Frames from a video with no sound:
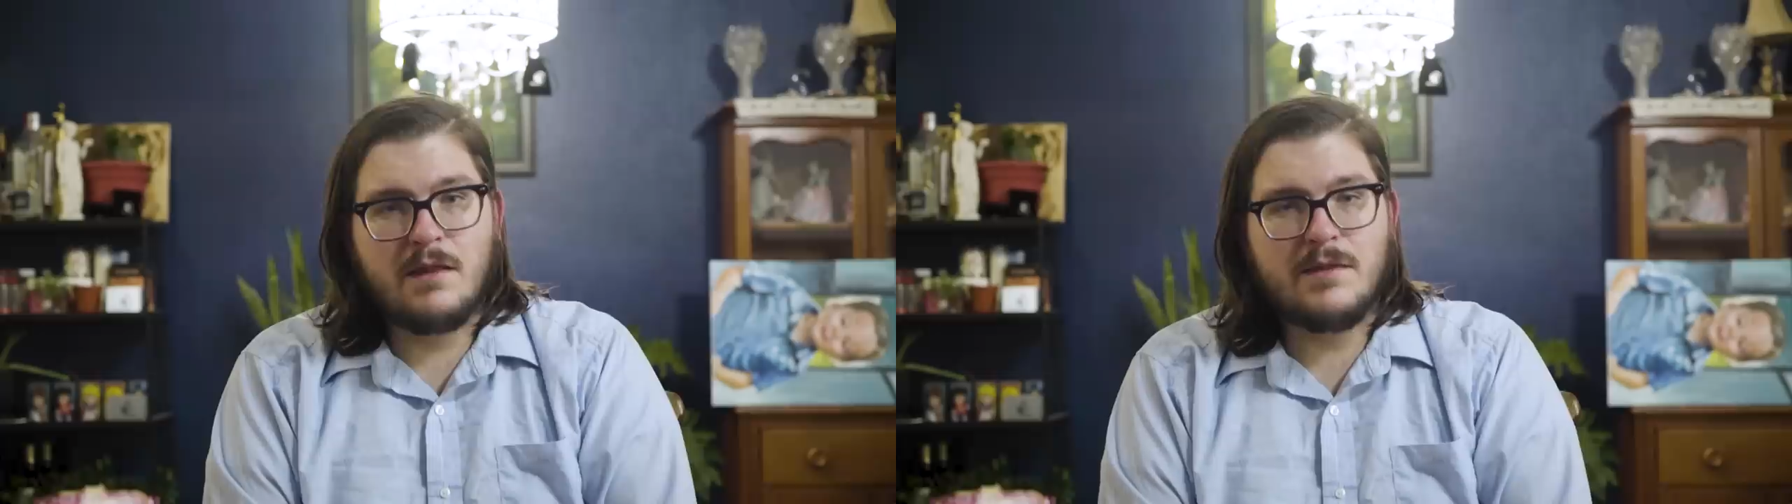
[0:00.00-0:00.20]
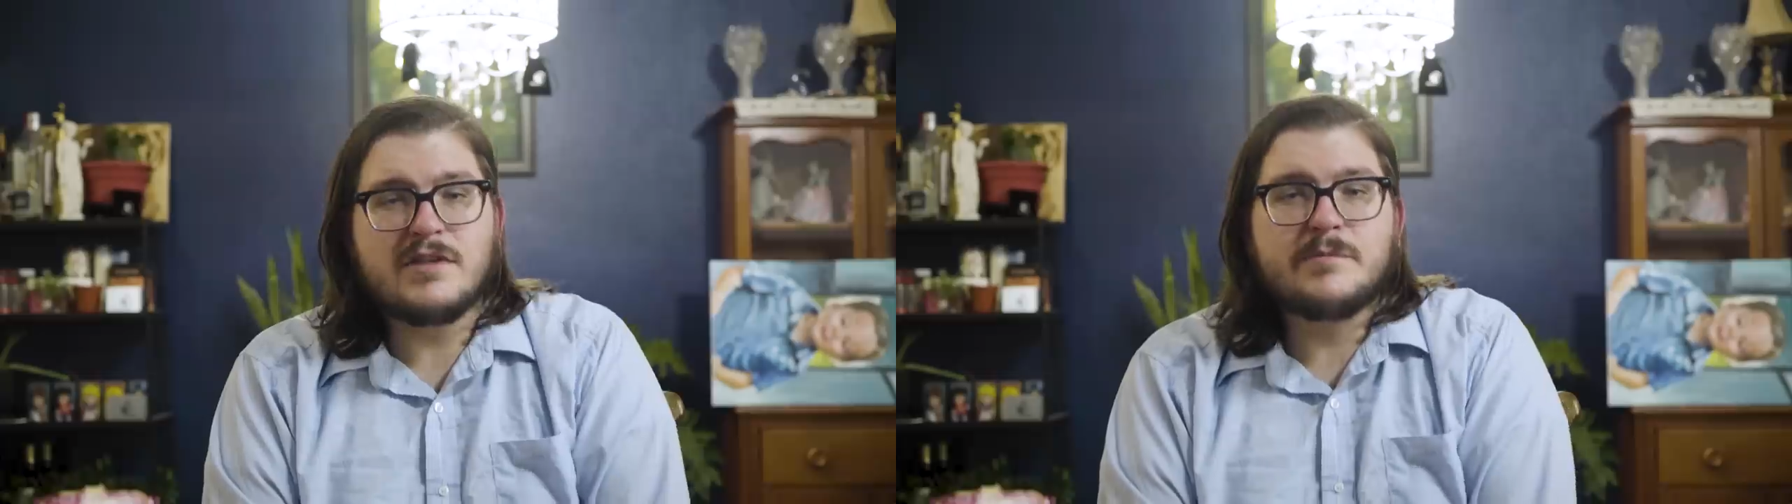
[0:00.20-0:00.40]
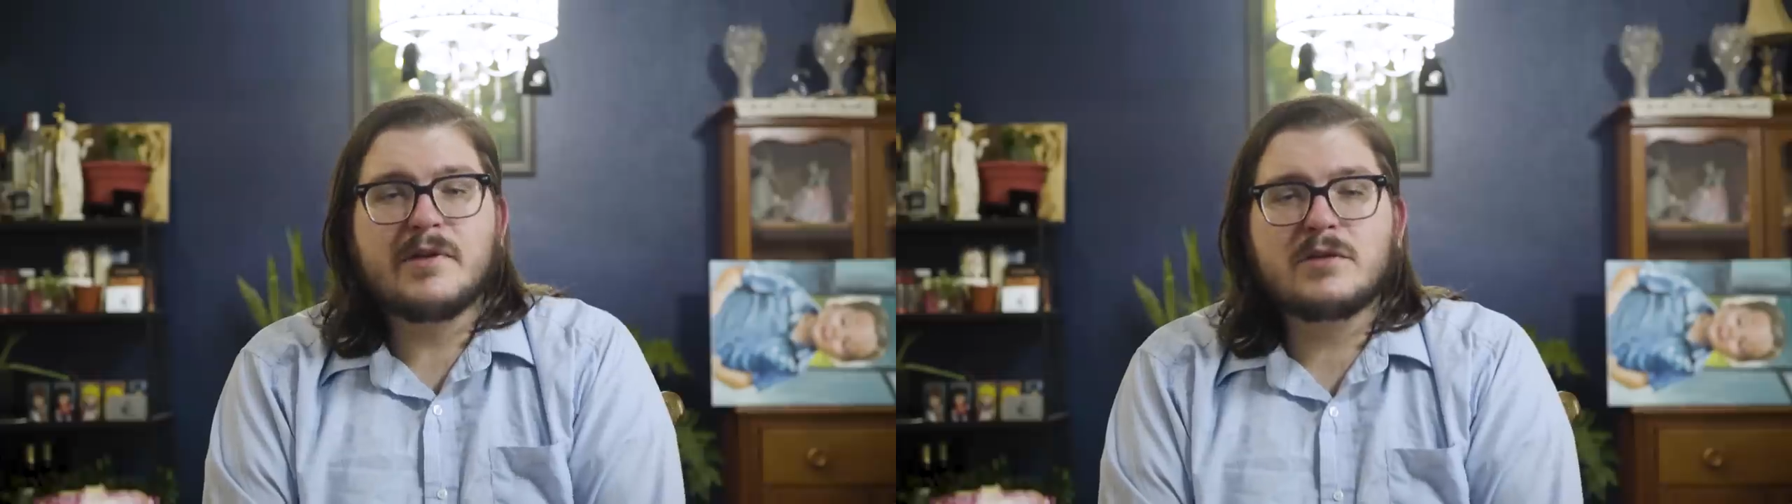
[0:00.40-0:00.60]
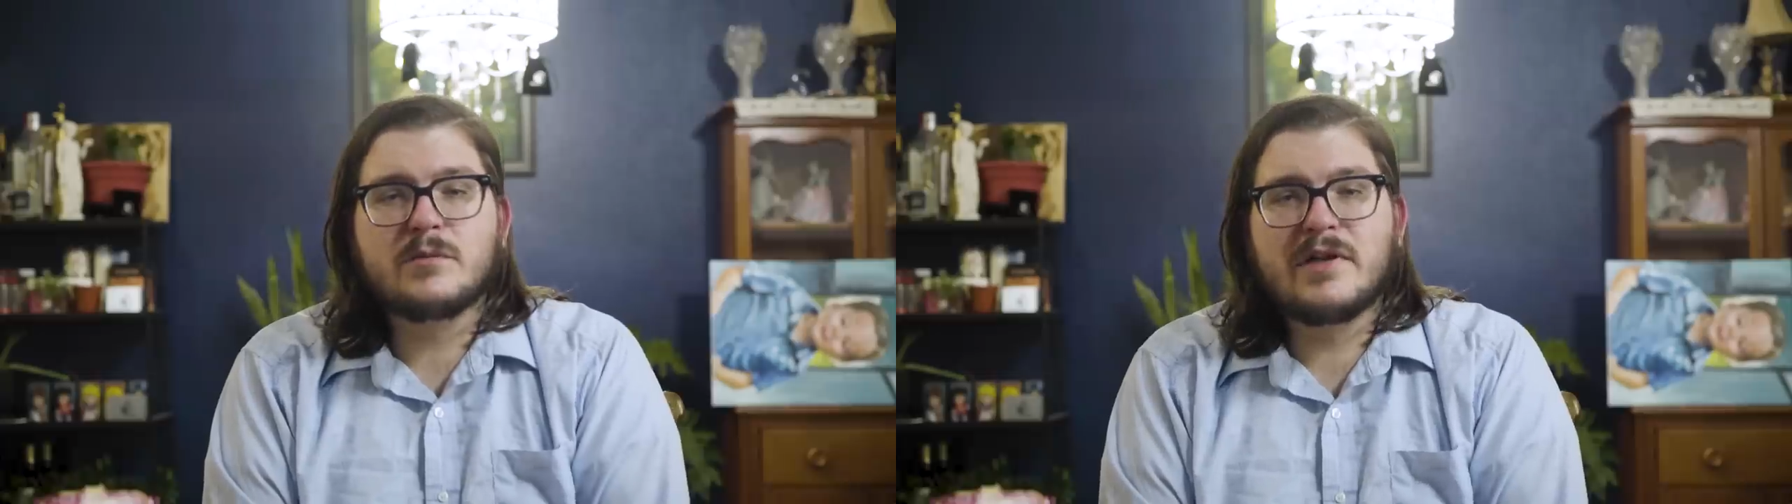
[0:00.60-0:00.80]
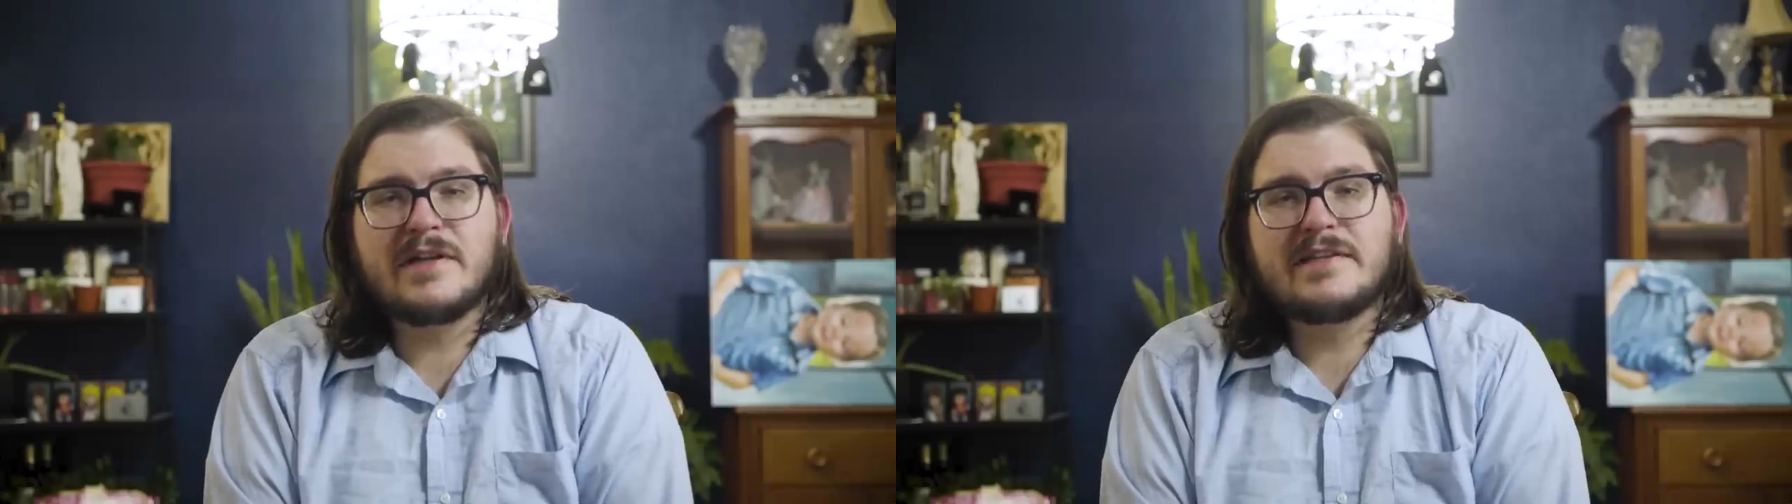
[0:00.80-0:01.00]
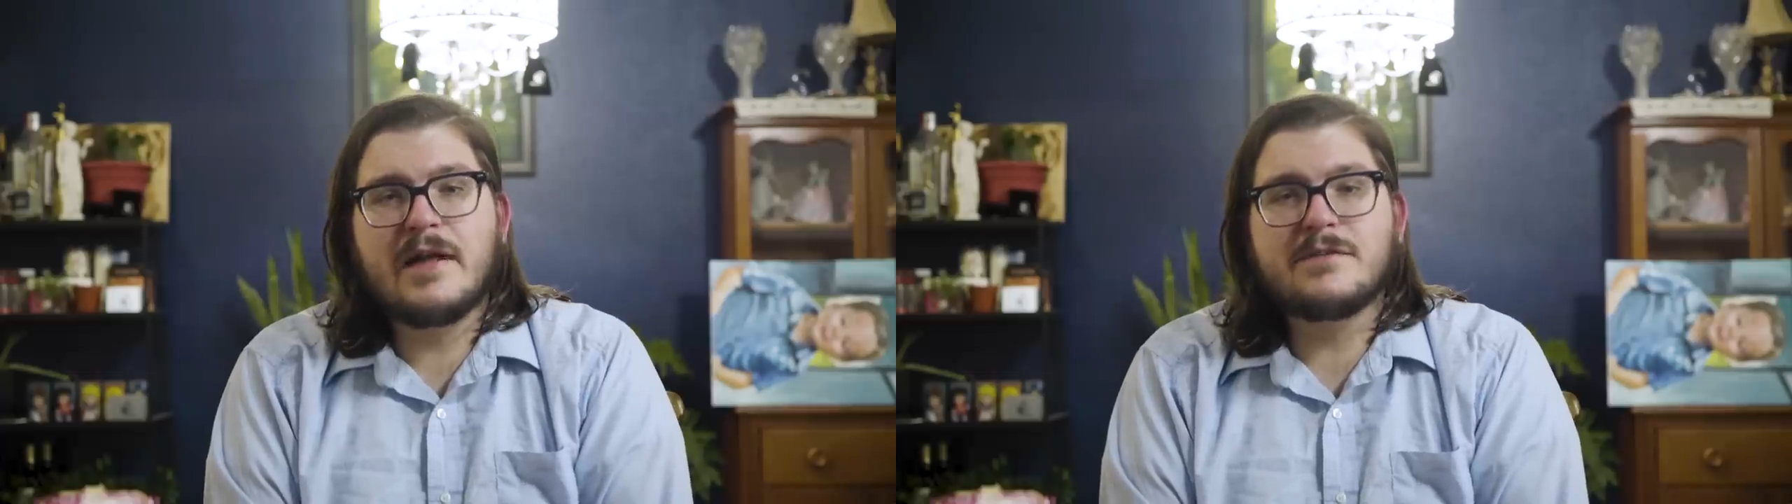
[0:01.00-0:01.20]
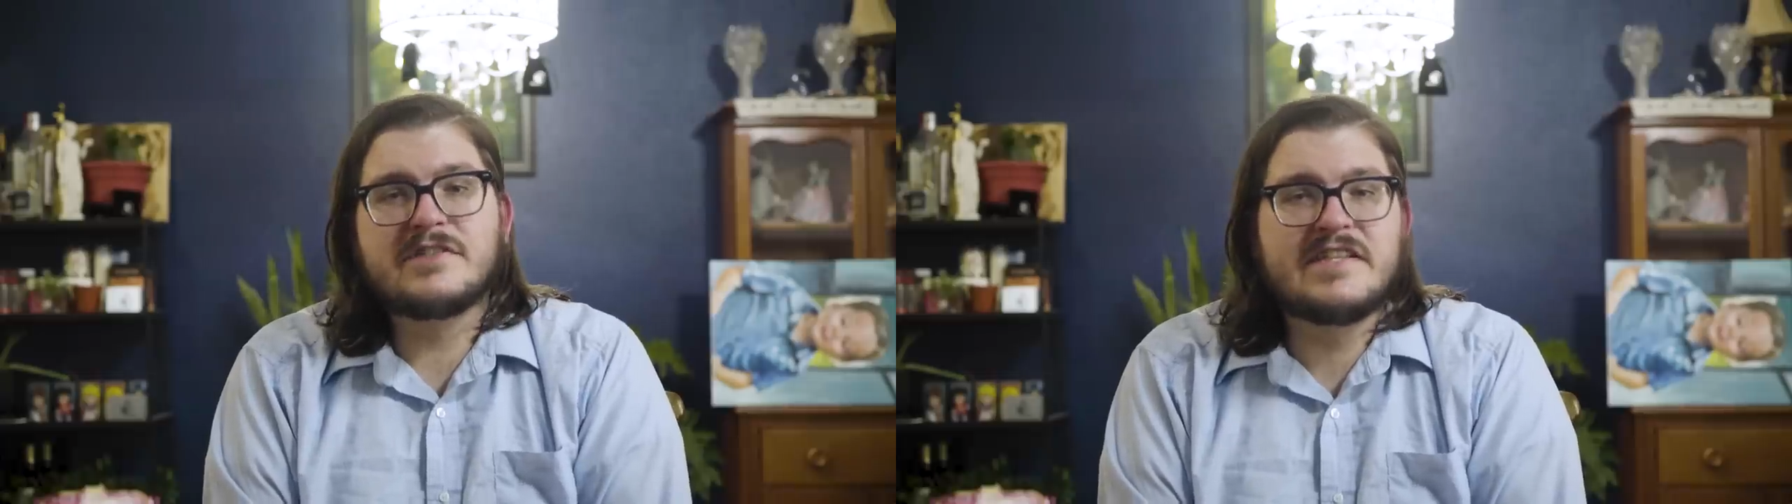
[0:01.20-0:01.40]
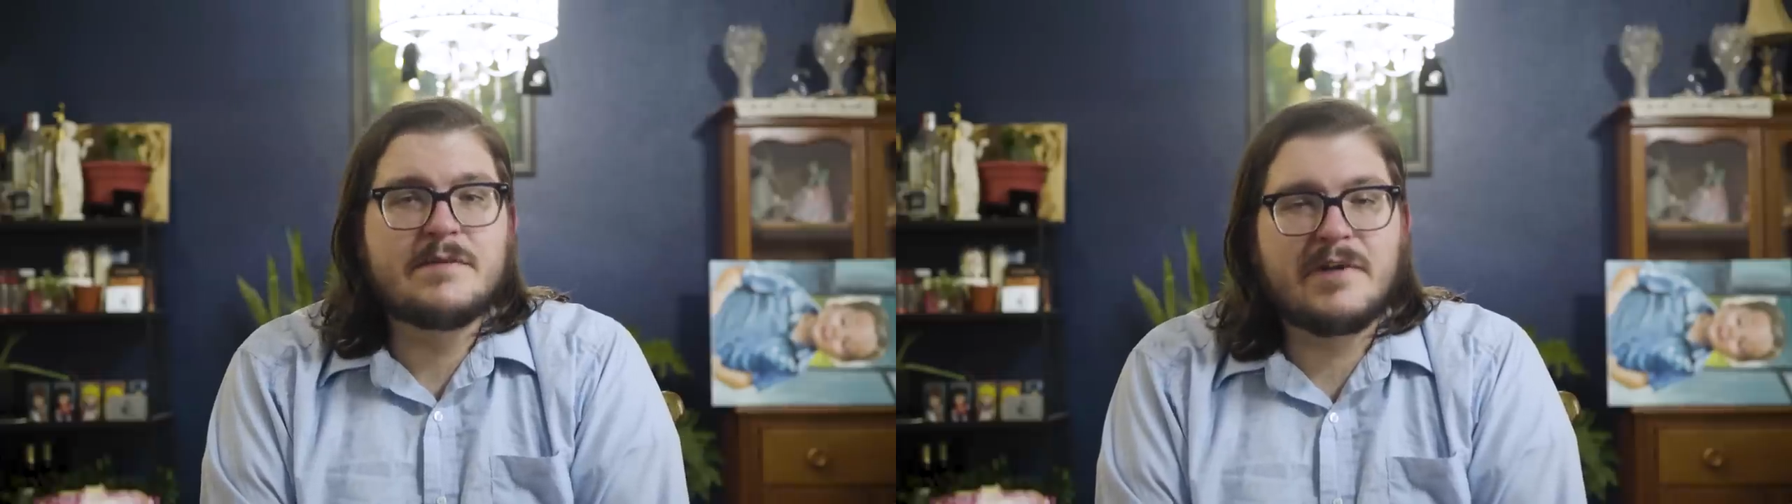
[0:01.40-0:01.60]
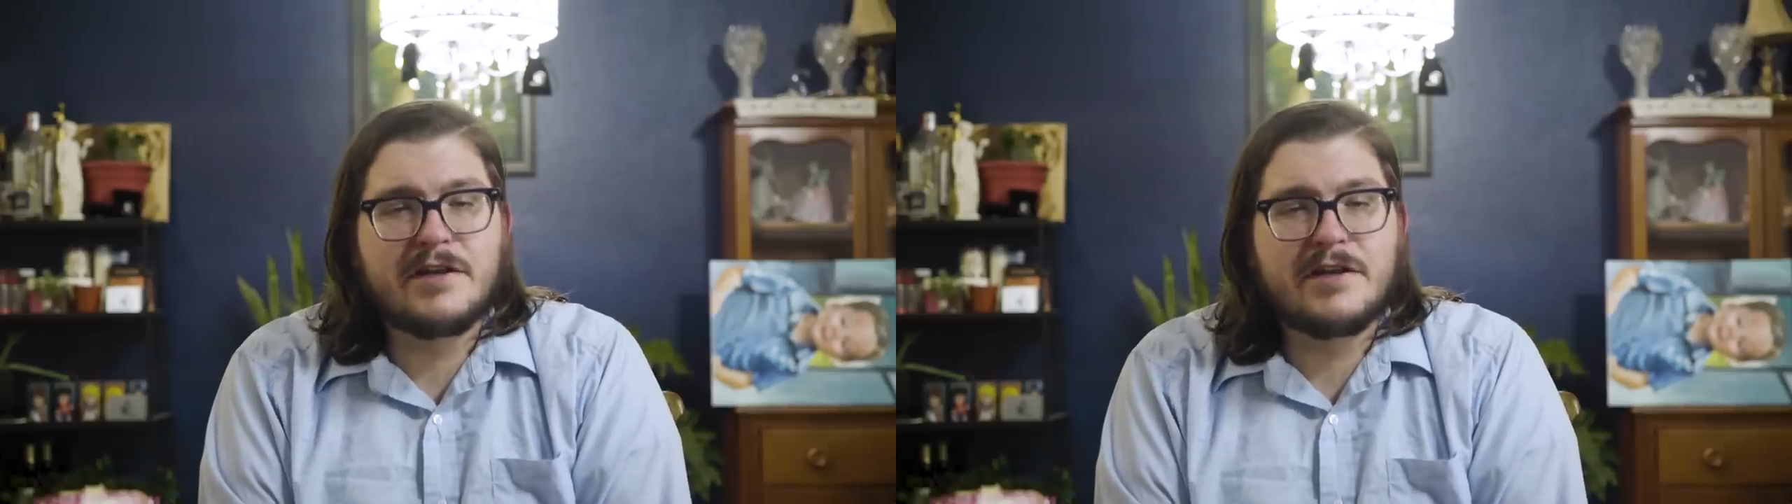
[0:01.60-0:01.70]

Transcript: This build really delves deep